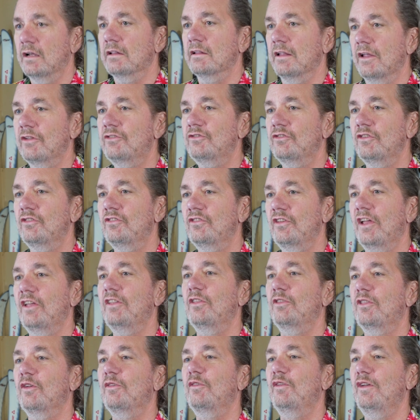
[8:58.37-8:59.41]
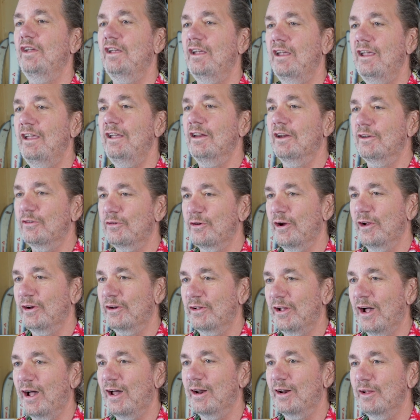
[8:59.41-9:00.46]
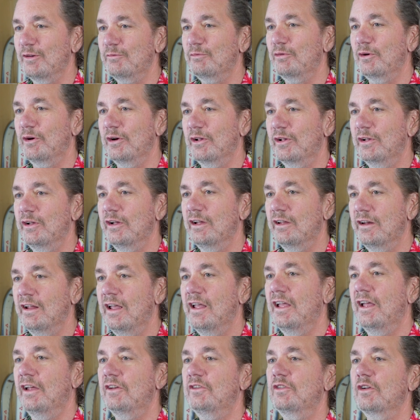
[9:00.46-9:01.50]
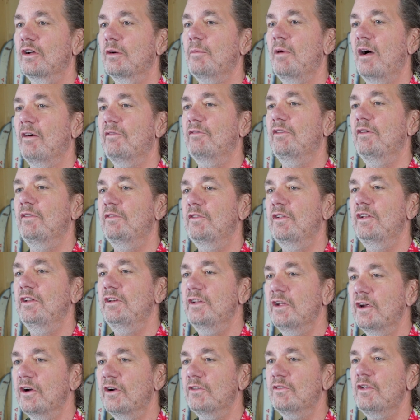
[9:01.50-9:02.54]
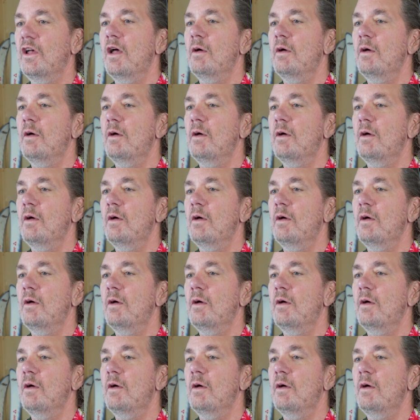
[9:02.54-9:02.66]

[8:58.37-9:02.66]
Let's just say that the fajita trend caught on pretty good. It took about 15 years,